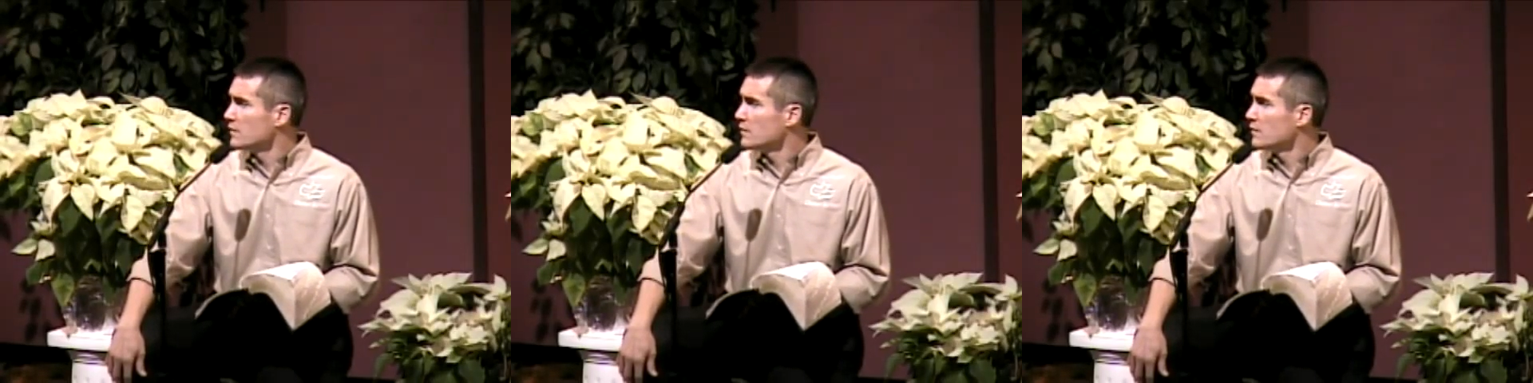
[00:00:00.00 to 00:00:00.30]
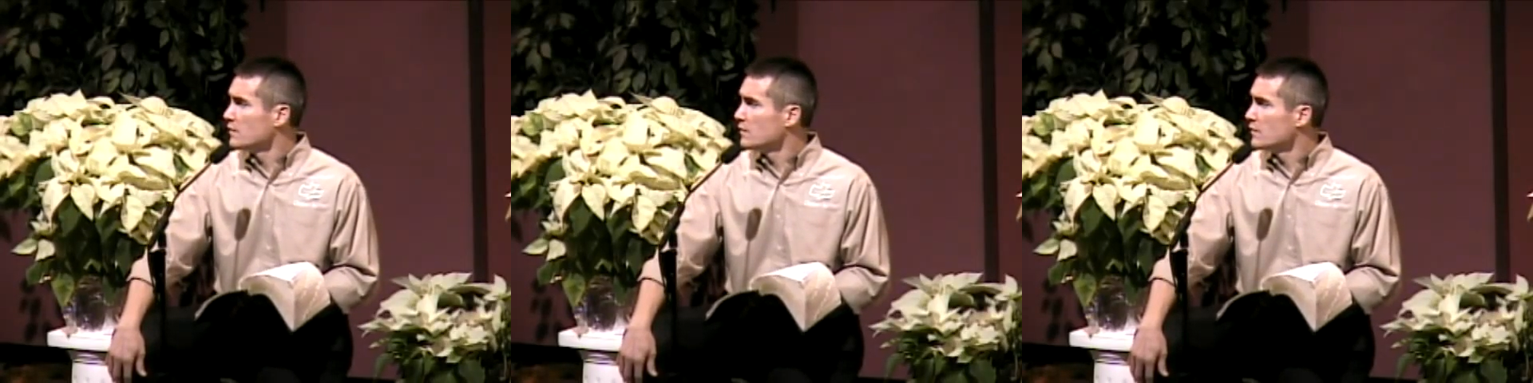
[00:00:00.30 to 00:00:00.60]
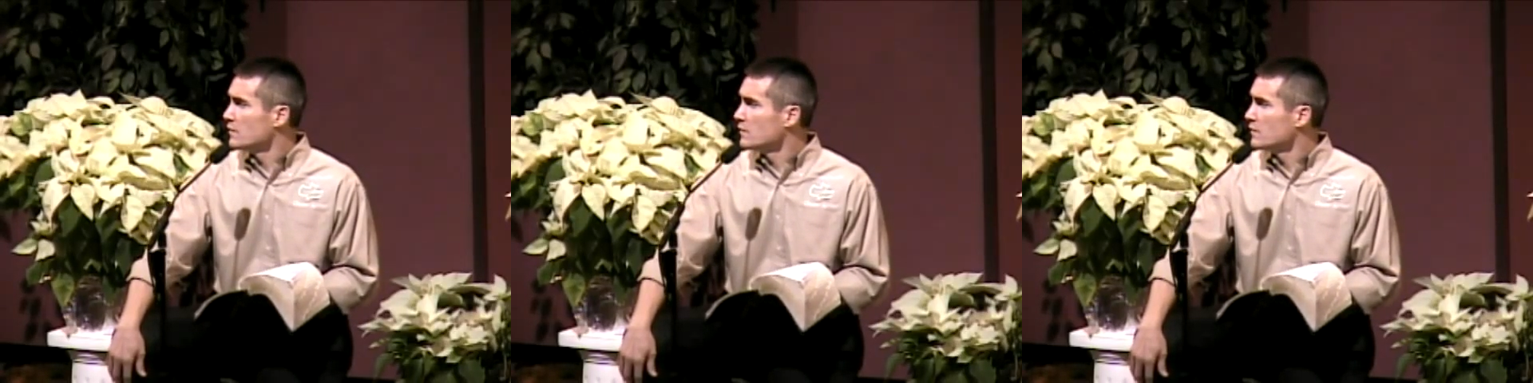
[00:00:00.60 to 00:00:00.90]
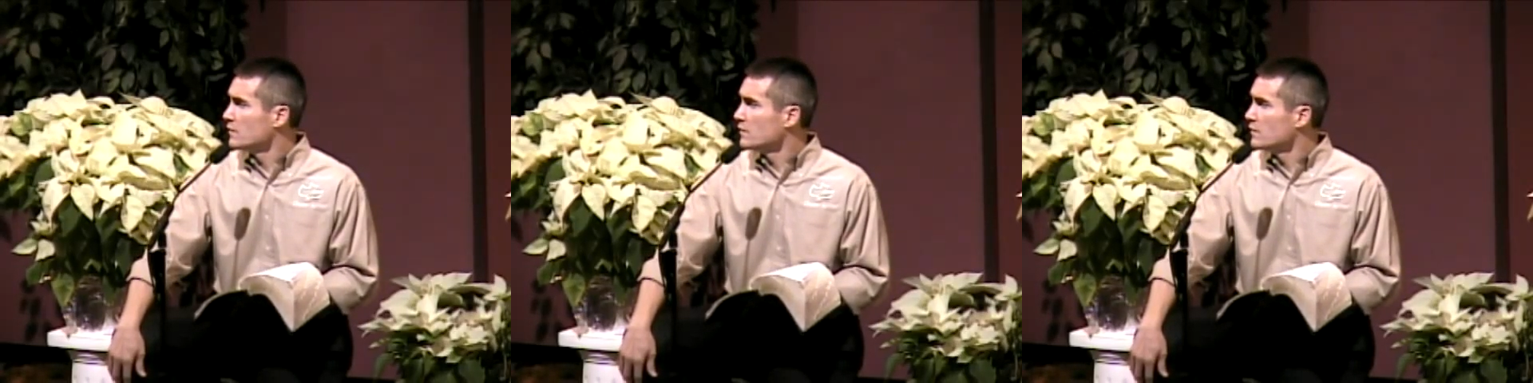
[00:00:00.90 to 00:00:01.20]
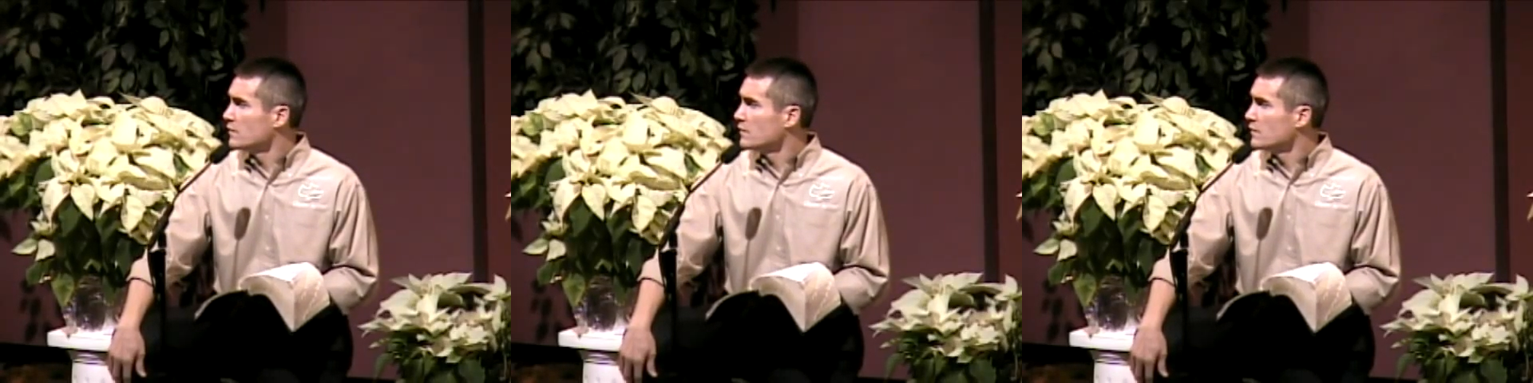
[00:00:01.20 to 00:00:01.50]

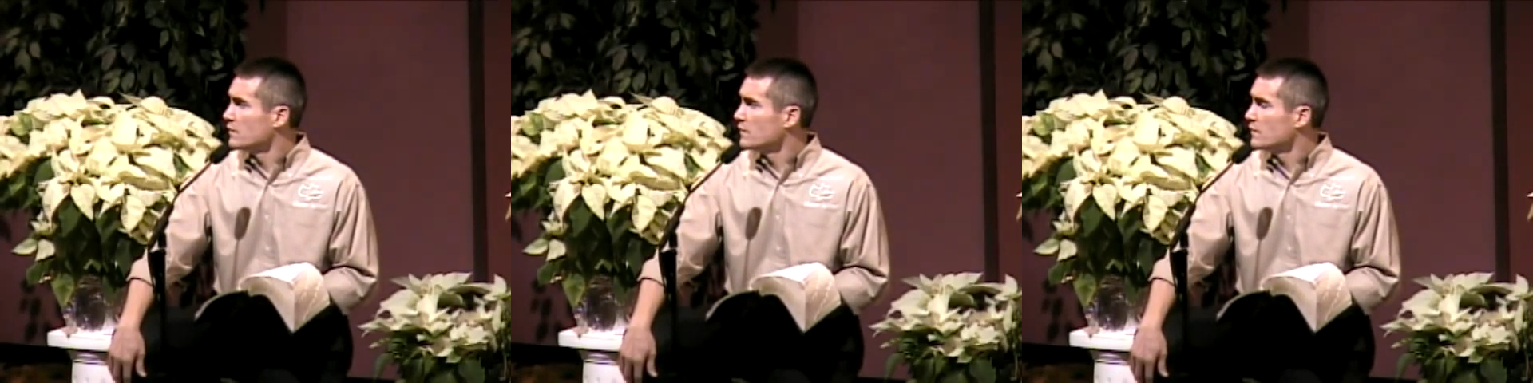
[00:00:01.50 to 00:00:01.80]
Nothing is said.